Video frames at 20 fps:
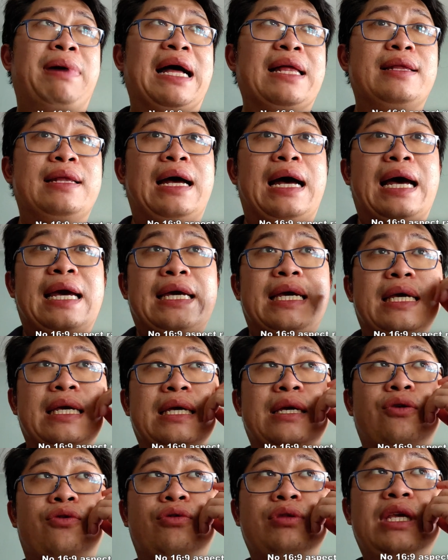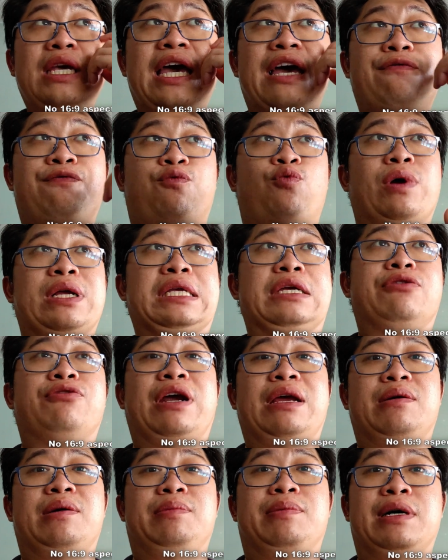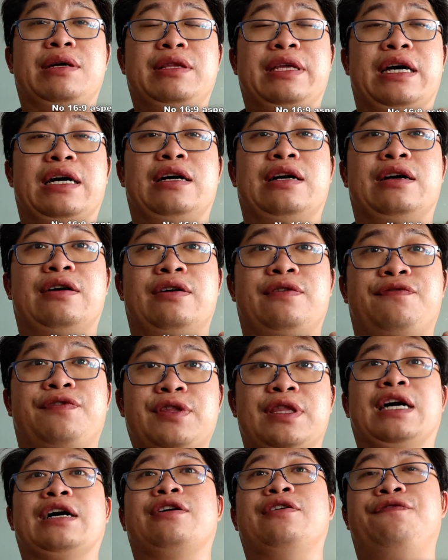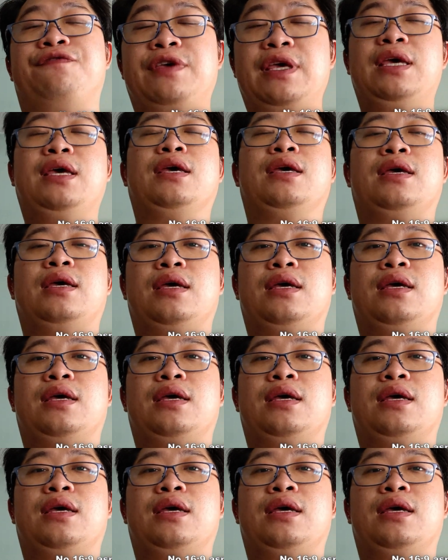But I only have one gripe about their photography.